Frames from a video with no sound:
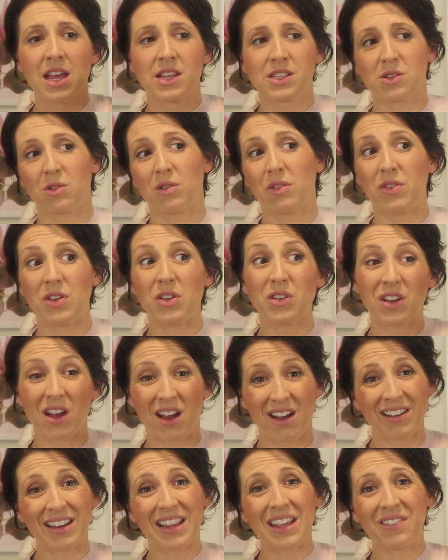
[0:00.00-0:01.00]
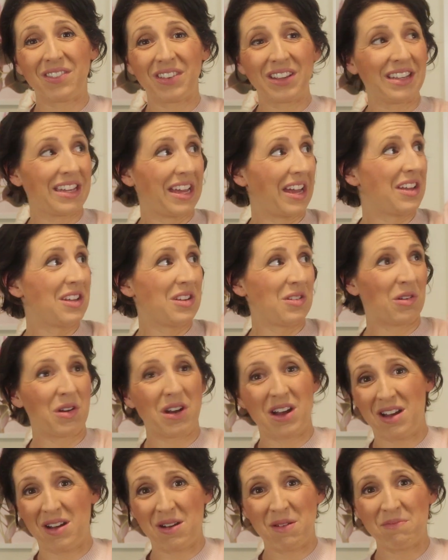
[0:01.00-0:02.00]
So if you can't even get your
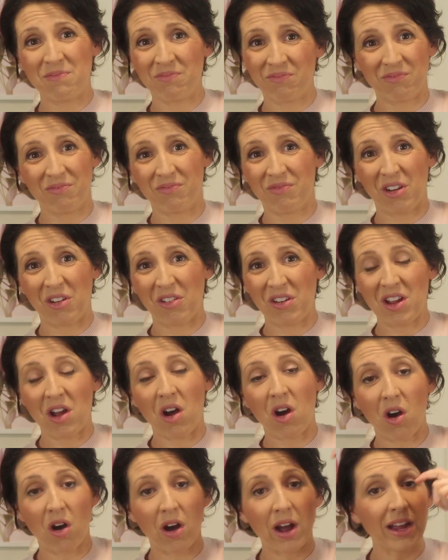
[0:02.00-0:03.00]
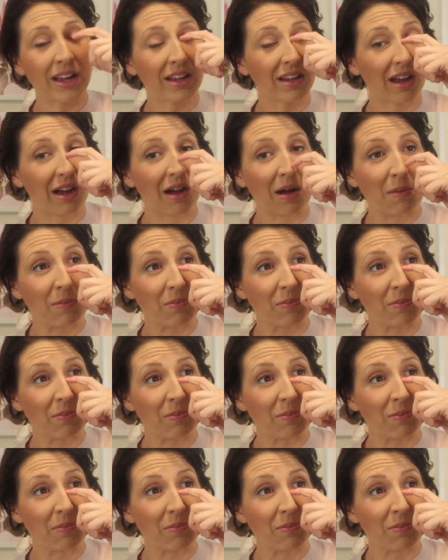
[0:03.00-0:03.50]
arm very high,